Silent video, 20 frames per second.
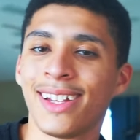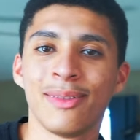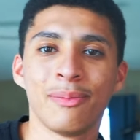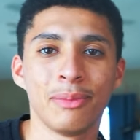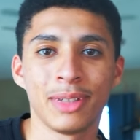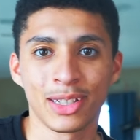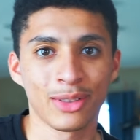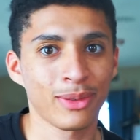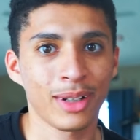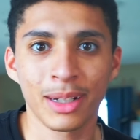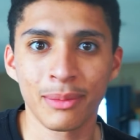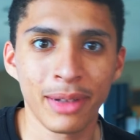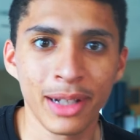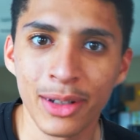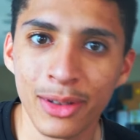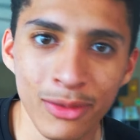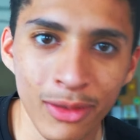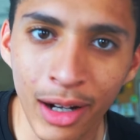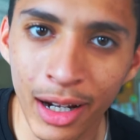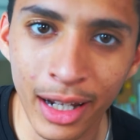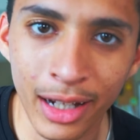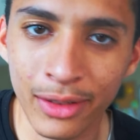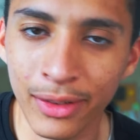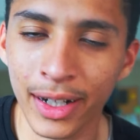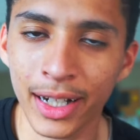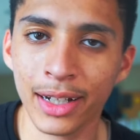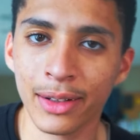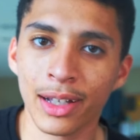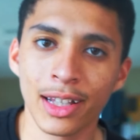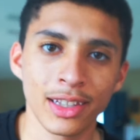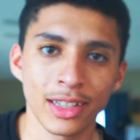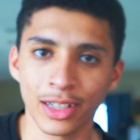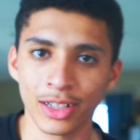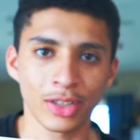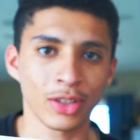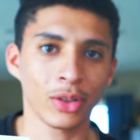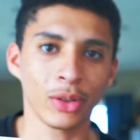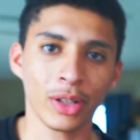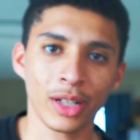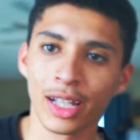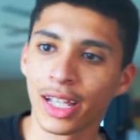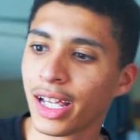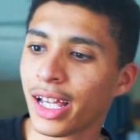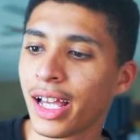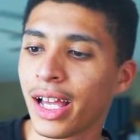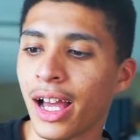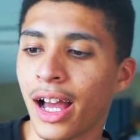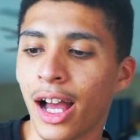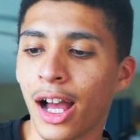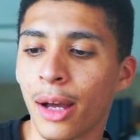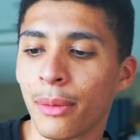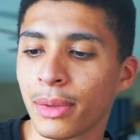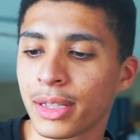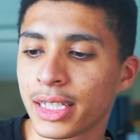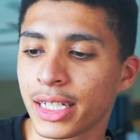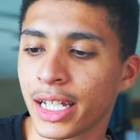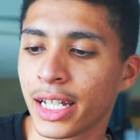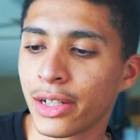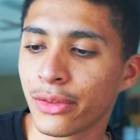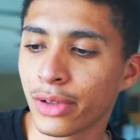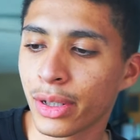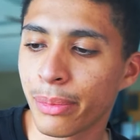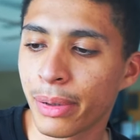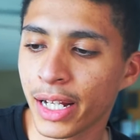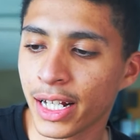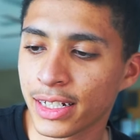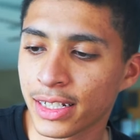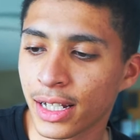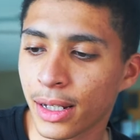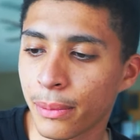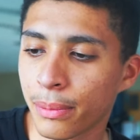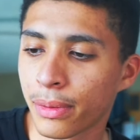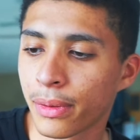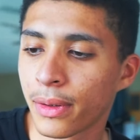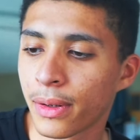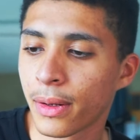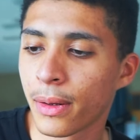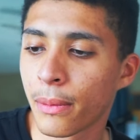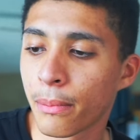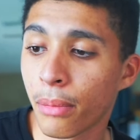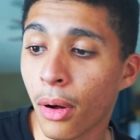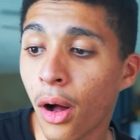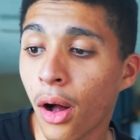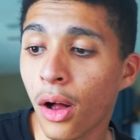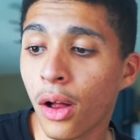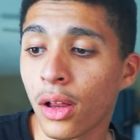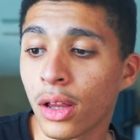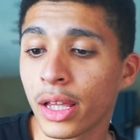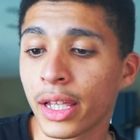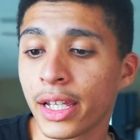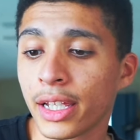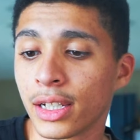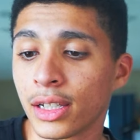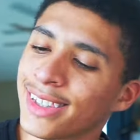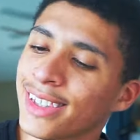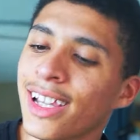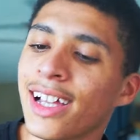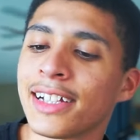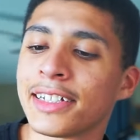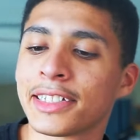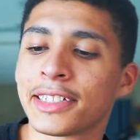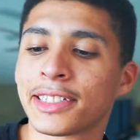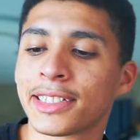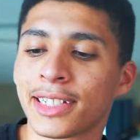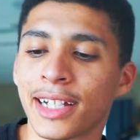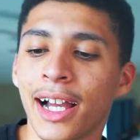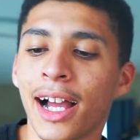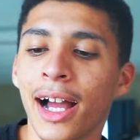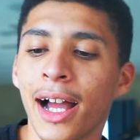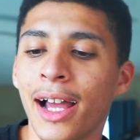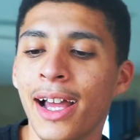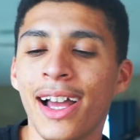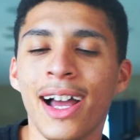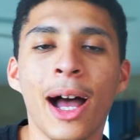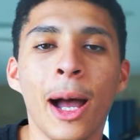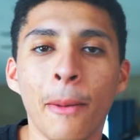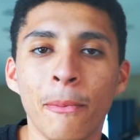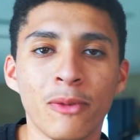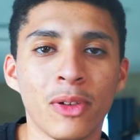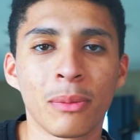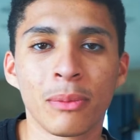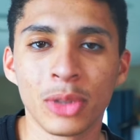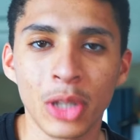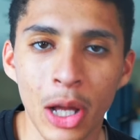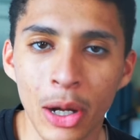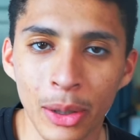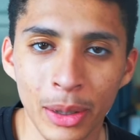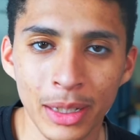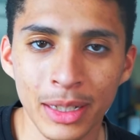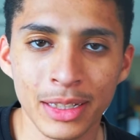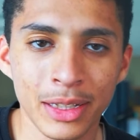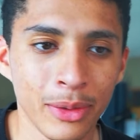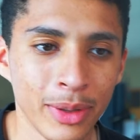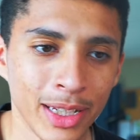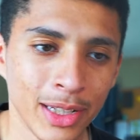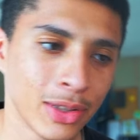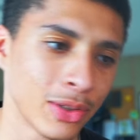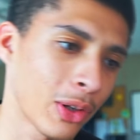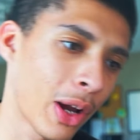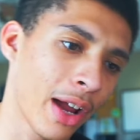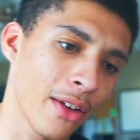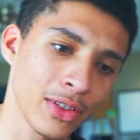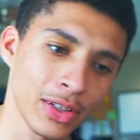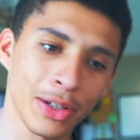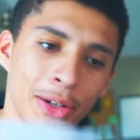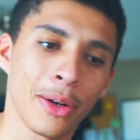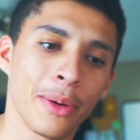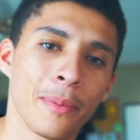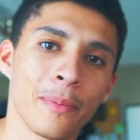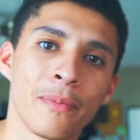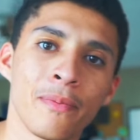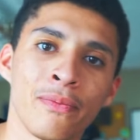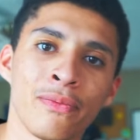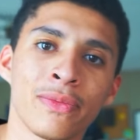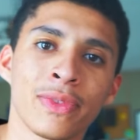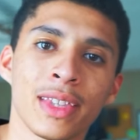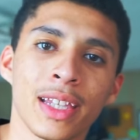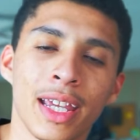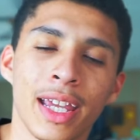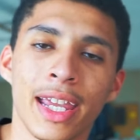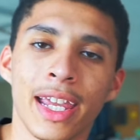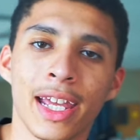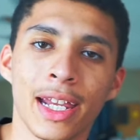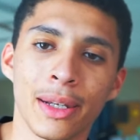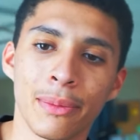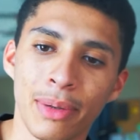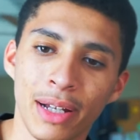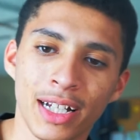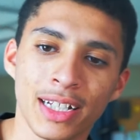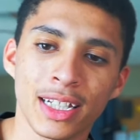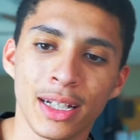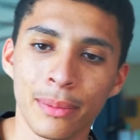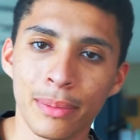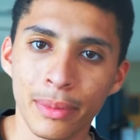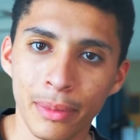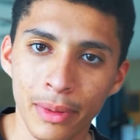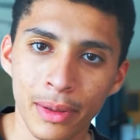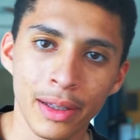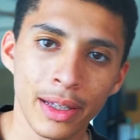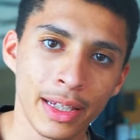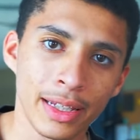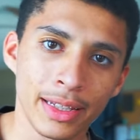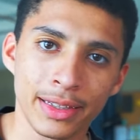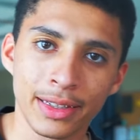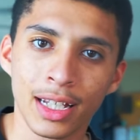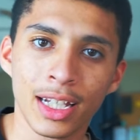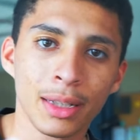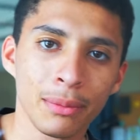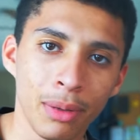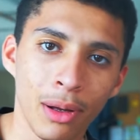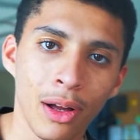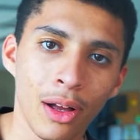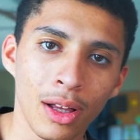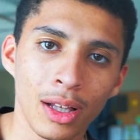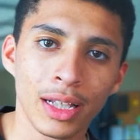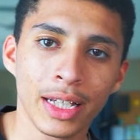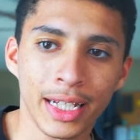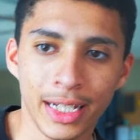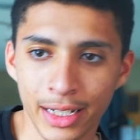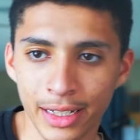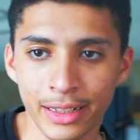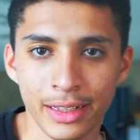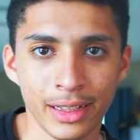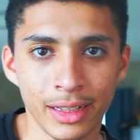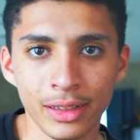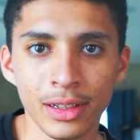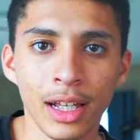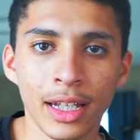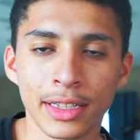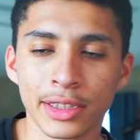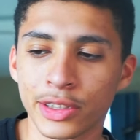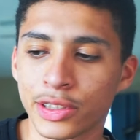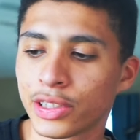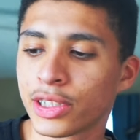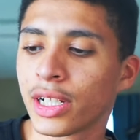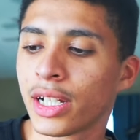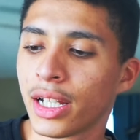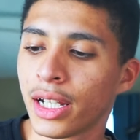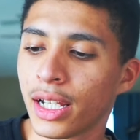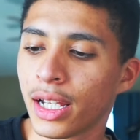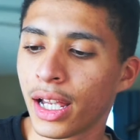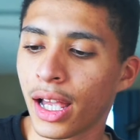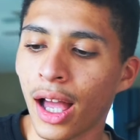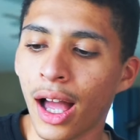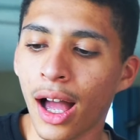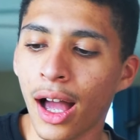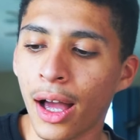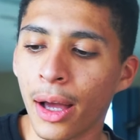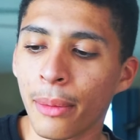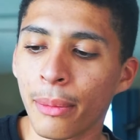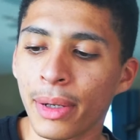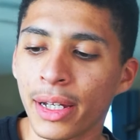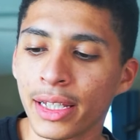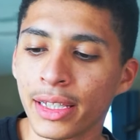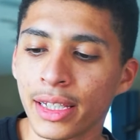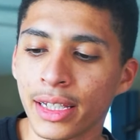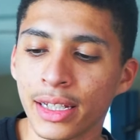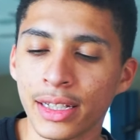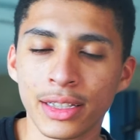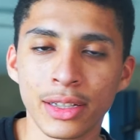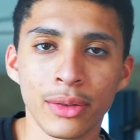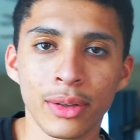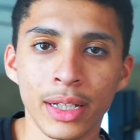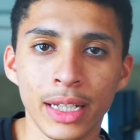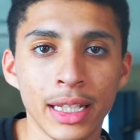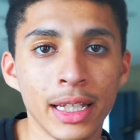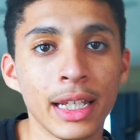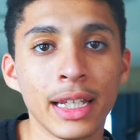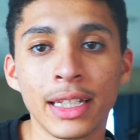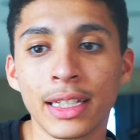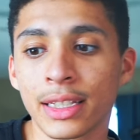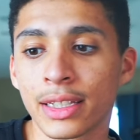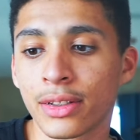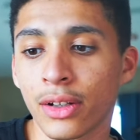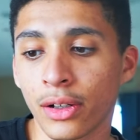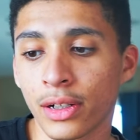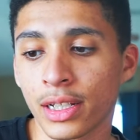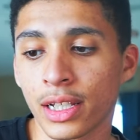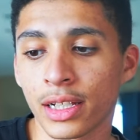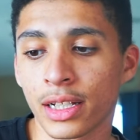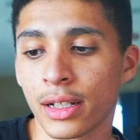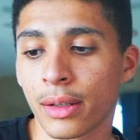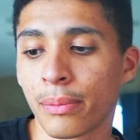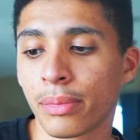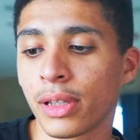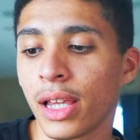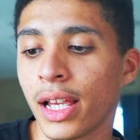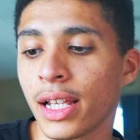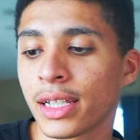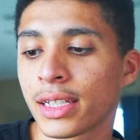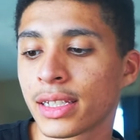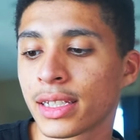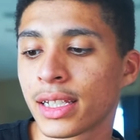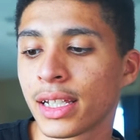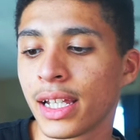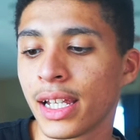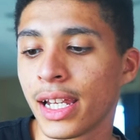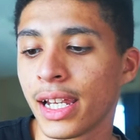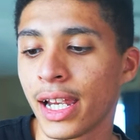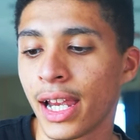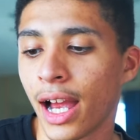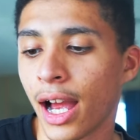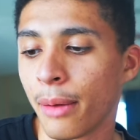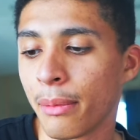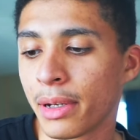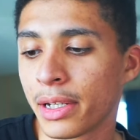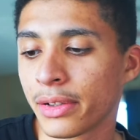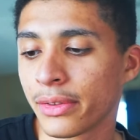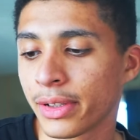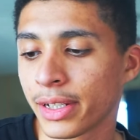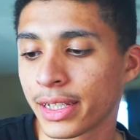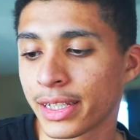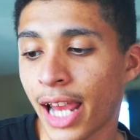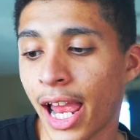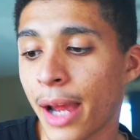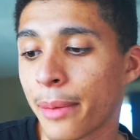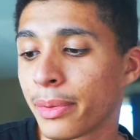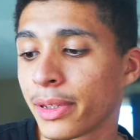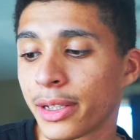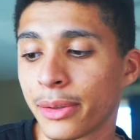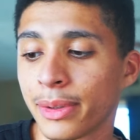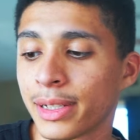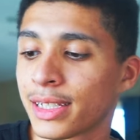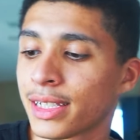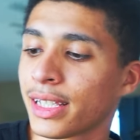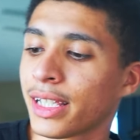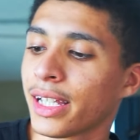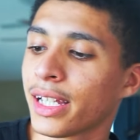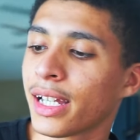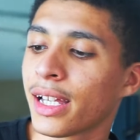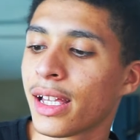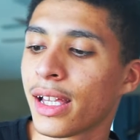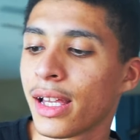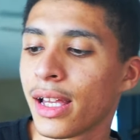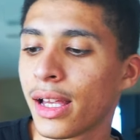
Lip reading: misread my own handwriting. That's concerning. Let's see. Henry picks up Paul and lunch up from Lauren. So he drives home and picks up his son Paul and lunch. And then so it starts as a plus. Henry is happily whistling.